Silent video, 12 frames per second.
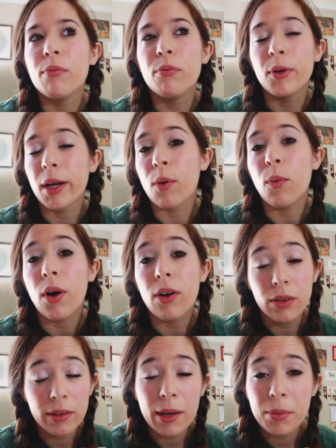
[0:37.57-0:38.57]
brick
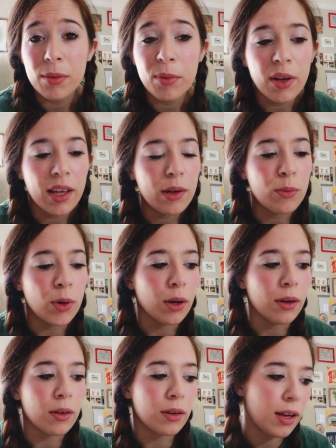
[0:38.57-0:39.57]
wall that people hit
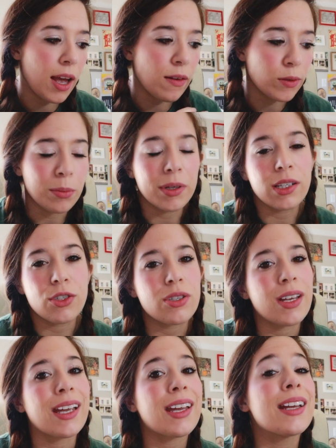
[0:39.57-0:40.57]
where everybody's
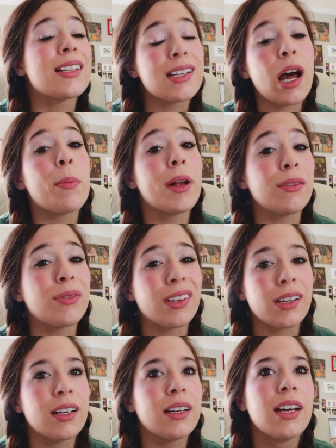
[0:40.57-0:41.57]
just like, it's not
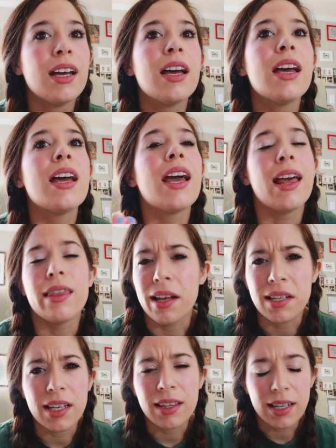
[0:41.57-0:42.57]
pedophilia. And
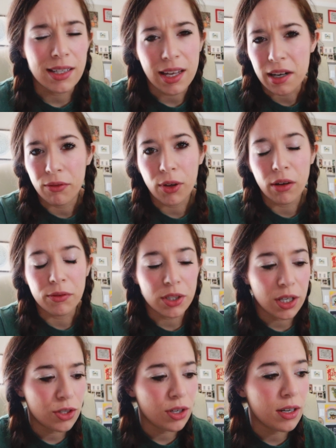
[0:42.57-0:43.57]
that's it. That's the end of the
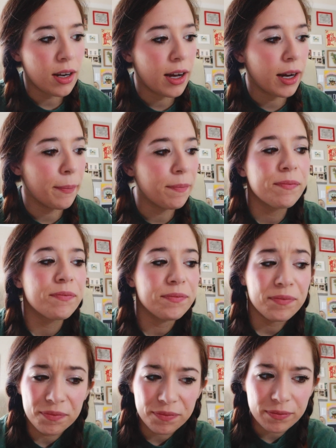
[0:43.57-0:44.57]
conversation. And
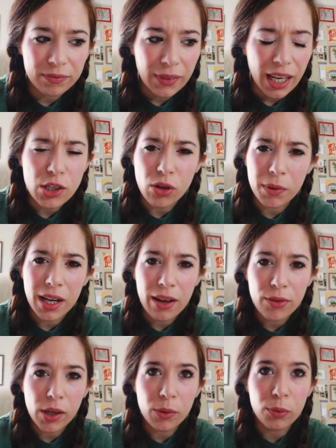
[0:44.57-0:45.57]
so I want to
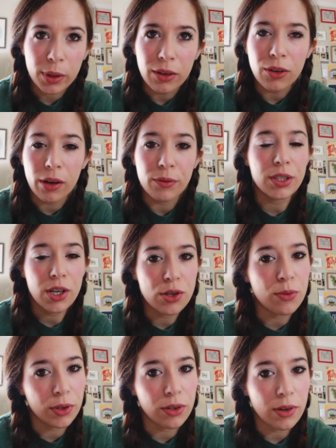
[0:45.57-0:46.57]
have, like, a real
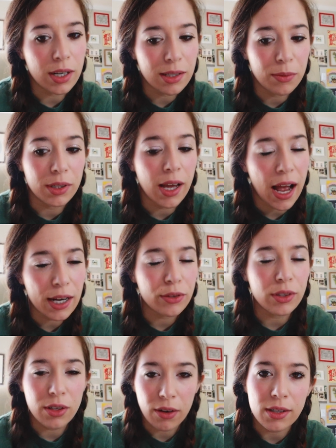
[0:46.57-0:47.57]
conversation with you guys. I want to
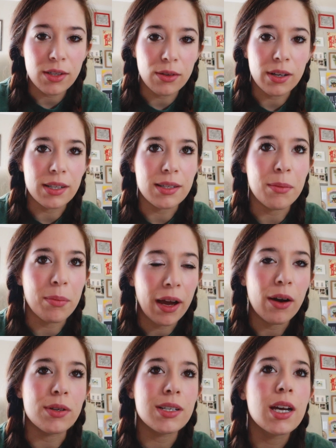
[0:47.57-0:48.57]
actually talk to you guys
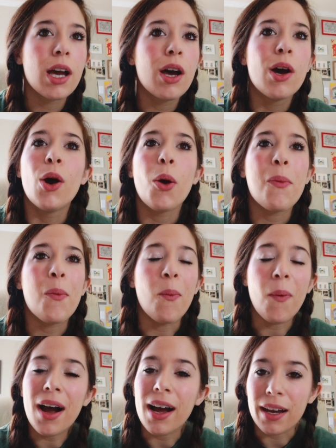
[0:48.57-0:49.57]
about
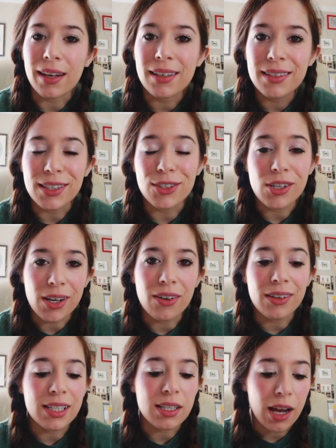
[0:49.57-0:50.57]
why
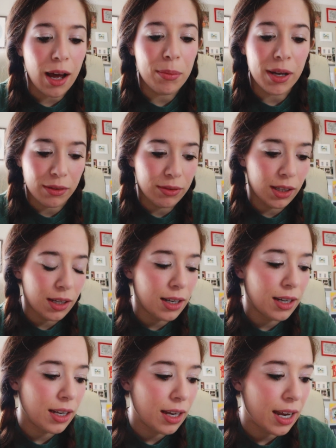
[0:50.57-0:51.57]
CGL is not
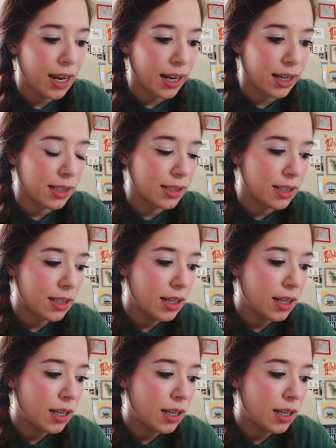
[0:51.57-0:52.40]
pedophilia. And